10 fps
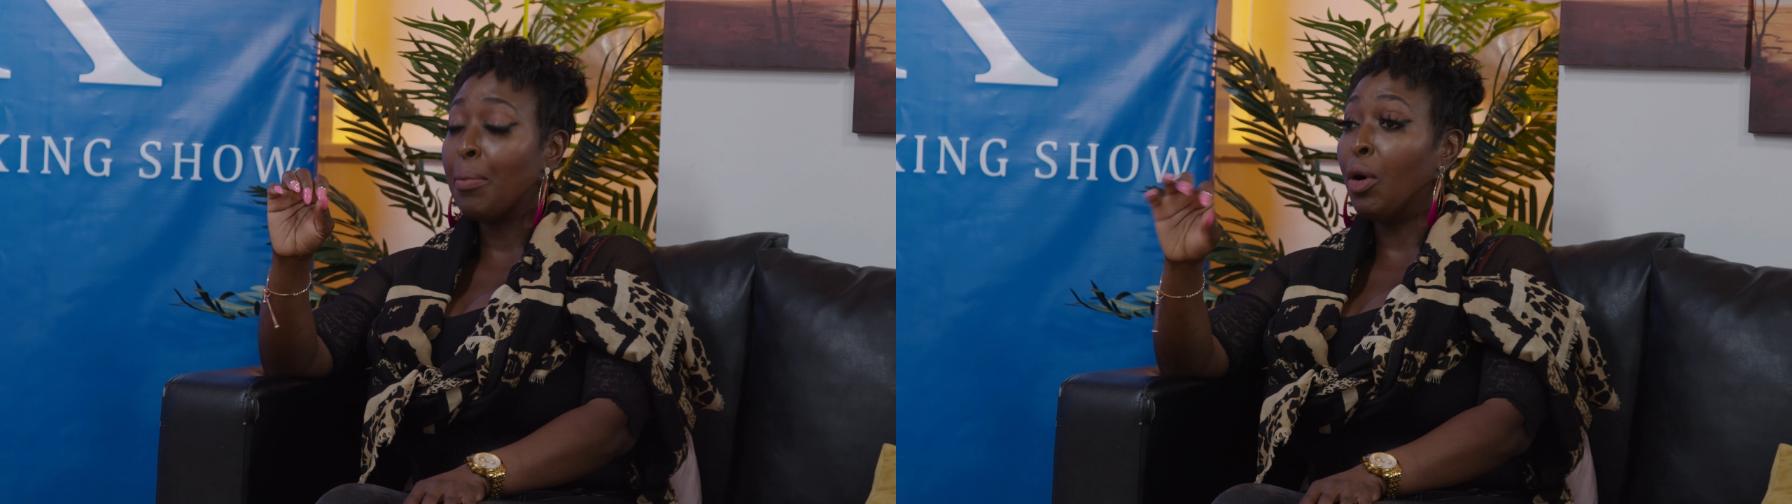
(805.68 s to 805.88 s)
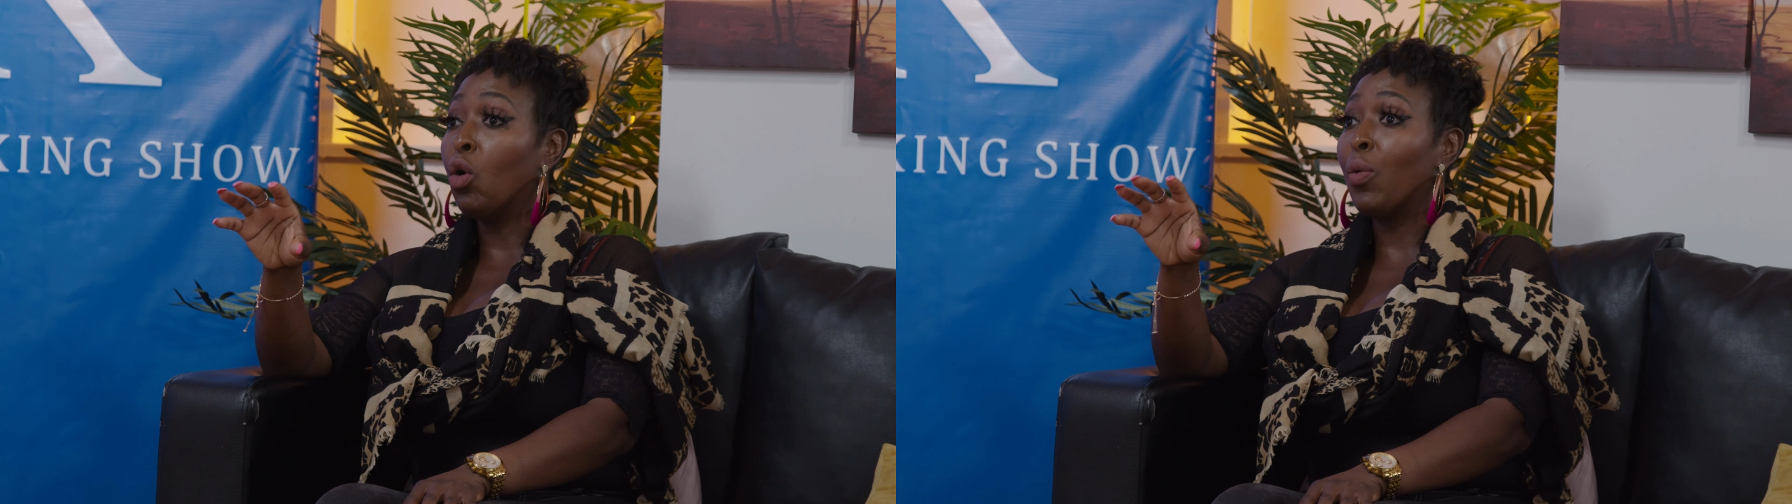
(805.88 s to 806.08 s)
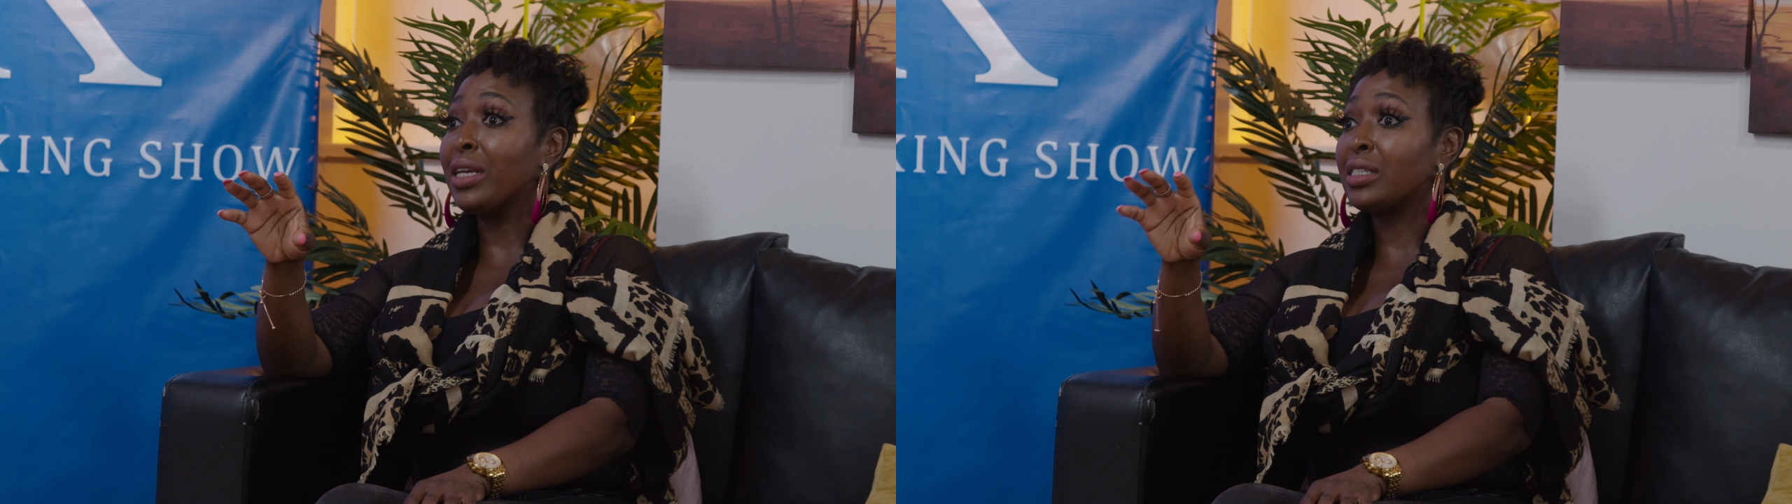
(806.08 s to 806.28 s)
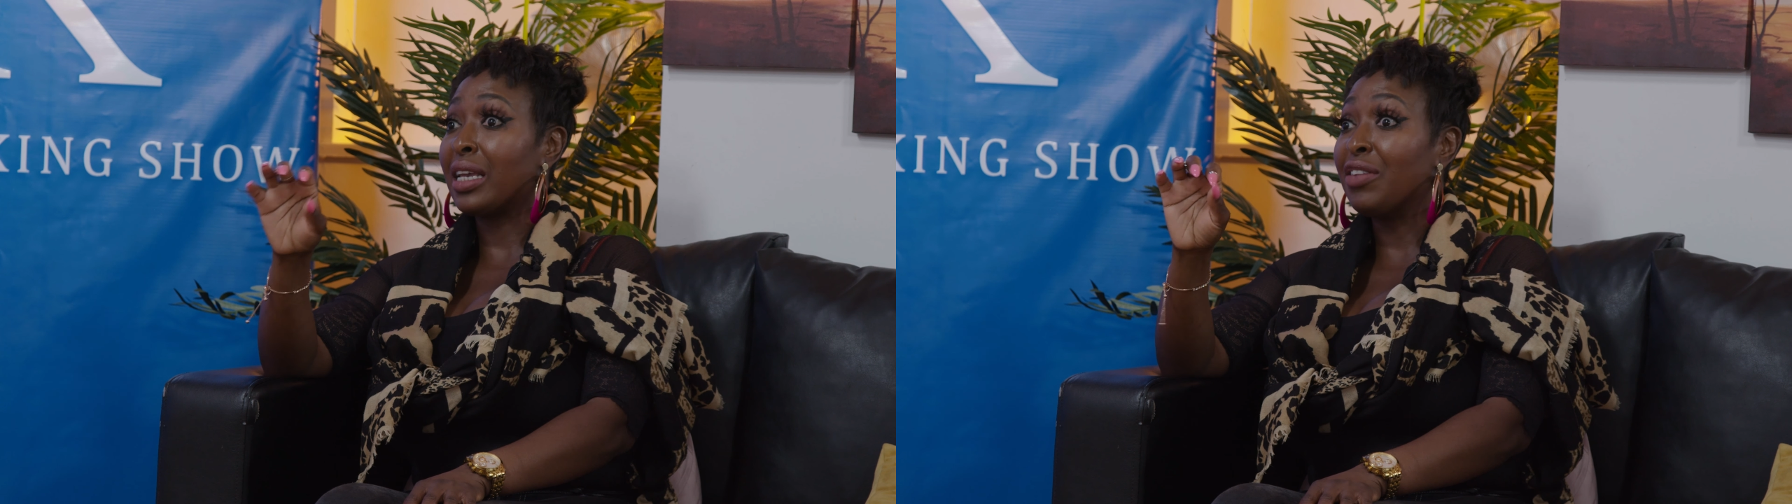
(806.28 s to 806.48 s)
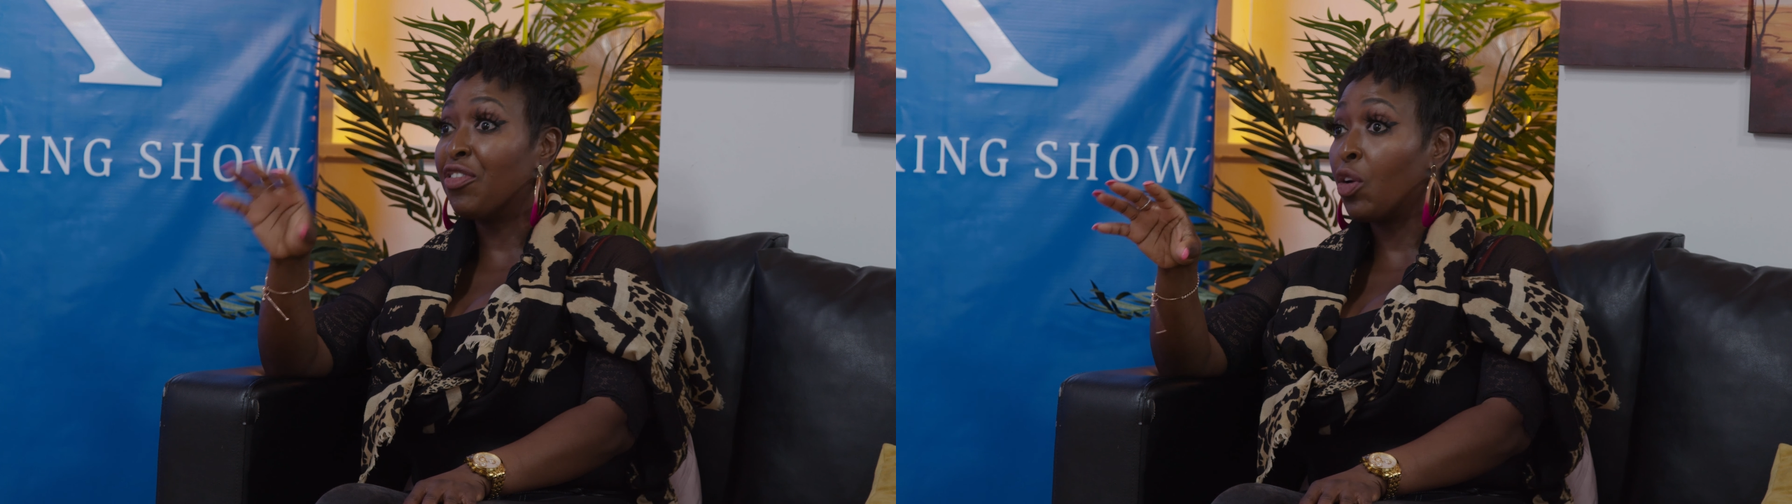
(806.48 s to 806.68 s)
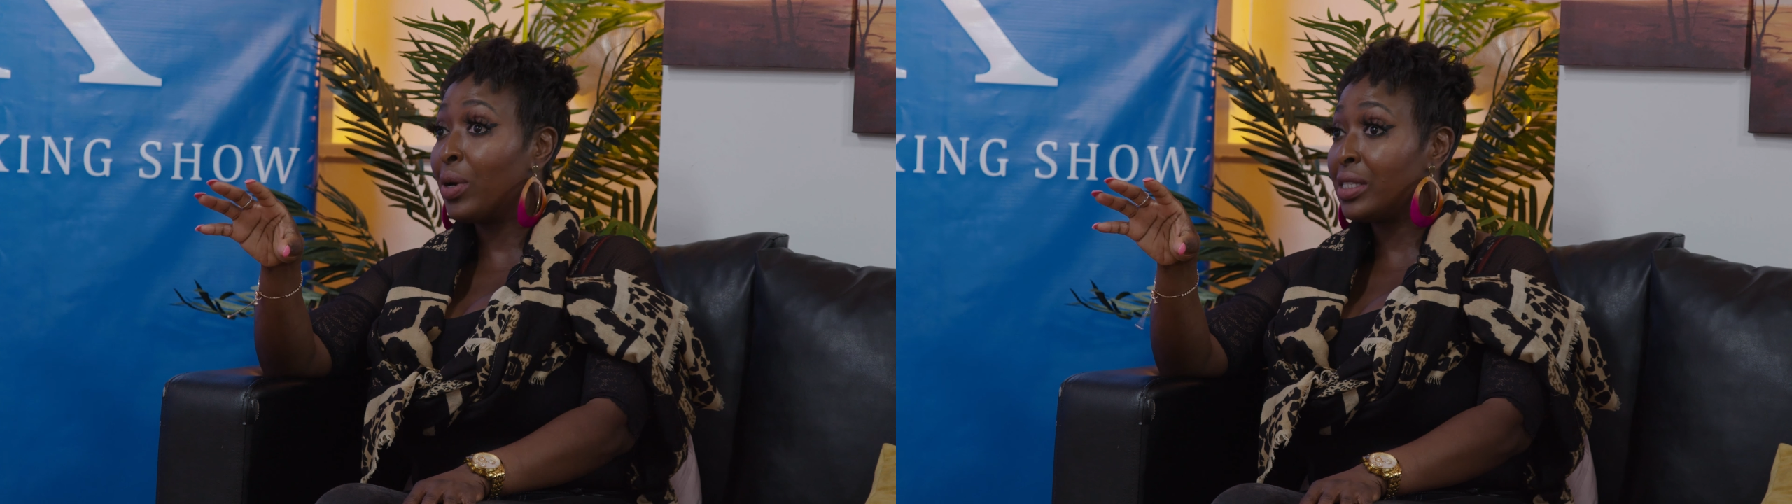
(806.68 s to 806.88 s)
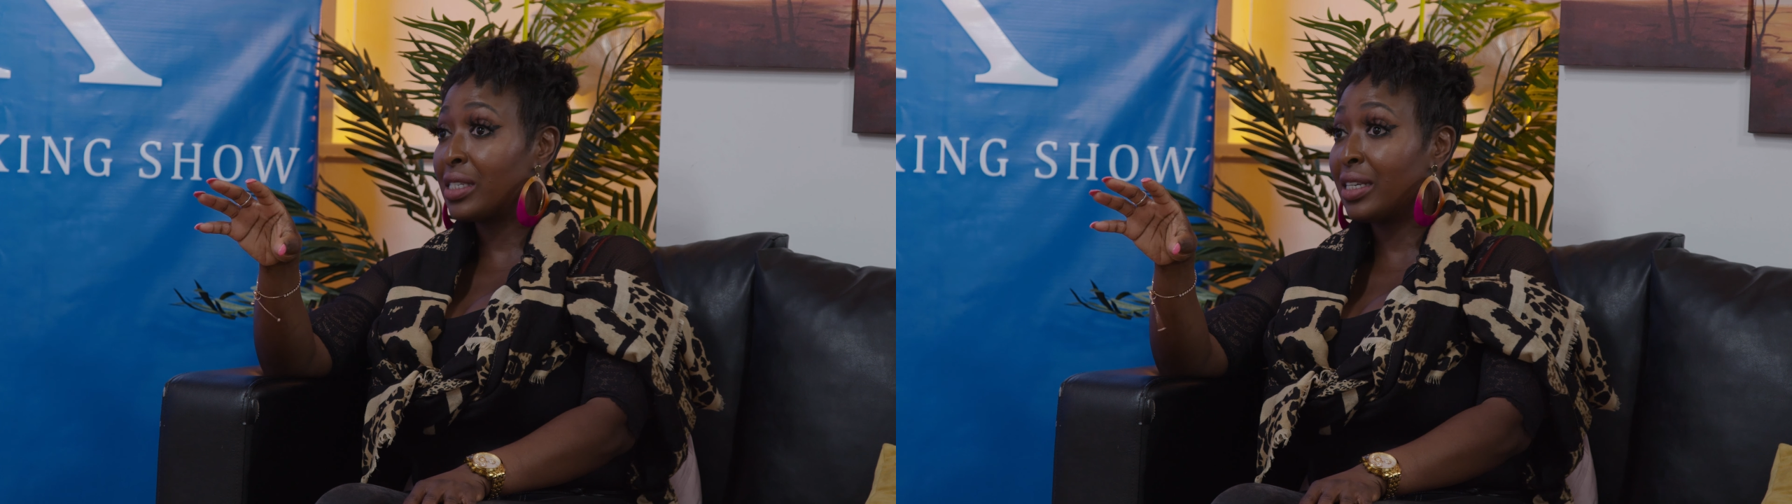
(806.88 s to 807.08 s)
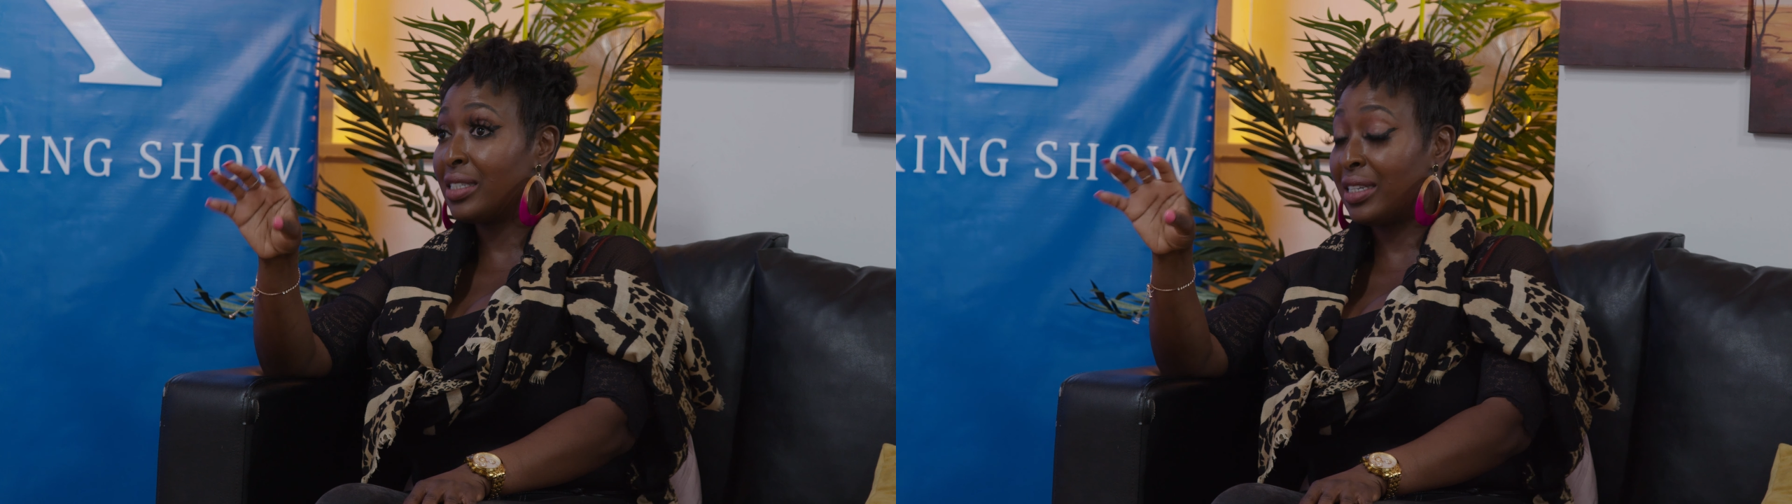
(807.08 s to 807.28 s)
I'm always influencing